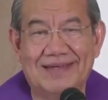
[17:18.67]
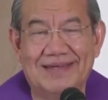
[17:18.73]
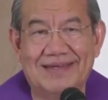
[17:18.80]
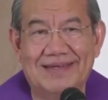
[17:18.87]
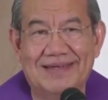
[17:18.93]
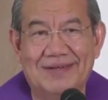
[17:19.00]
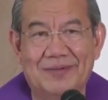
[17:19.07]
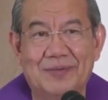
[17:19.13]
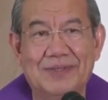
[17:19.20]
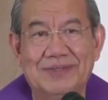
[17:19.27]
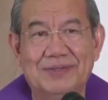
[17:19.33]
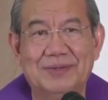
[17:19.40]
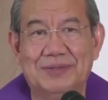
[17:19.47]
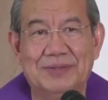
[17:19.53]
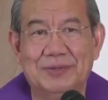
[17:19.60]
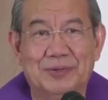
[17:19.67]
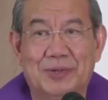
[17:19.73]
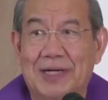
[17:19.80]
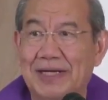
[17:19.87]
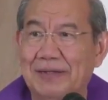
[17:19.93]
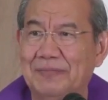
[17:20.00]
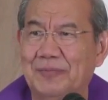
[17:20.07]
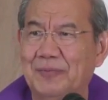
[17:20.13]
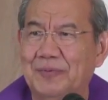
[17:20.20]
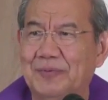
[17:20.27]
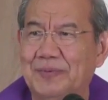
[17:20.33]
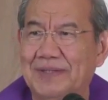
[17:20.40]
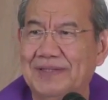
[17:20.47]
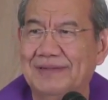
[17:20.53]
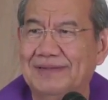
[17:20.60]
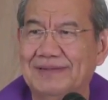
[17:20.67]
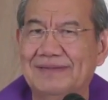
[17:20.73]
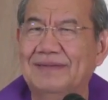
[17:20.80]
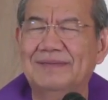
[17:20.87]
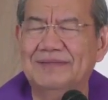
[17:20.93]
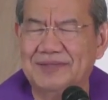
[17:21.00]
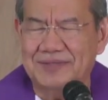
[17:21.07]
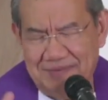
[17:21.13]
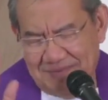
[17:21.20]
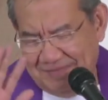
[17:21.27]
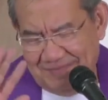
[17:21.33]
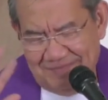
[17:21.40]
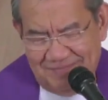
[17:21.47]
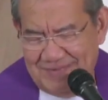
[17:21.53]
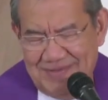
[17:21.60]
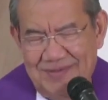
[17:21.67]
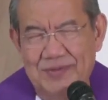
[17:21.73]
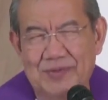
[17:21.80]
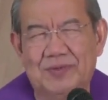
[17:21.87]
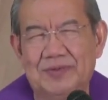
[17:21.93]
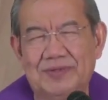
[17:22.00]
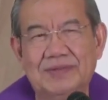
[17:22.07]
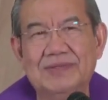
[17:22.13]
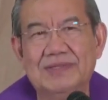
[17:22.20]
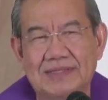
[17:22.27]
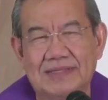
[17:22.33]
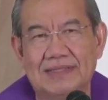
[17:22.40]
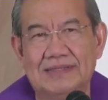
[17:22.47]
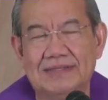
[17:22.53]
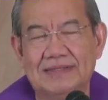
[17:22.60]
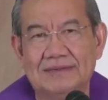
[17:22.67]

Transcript: what you, you have. What, no, so useless.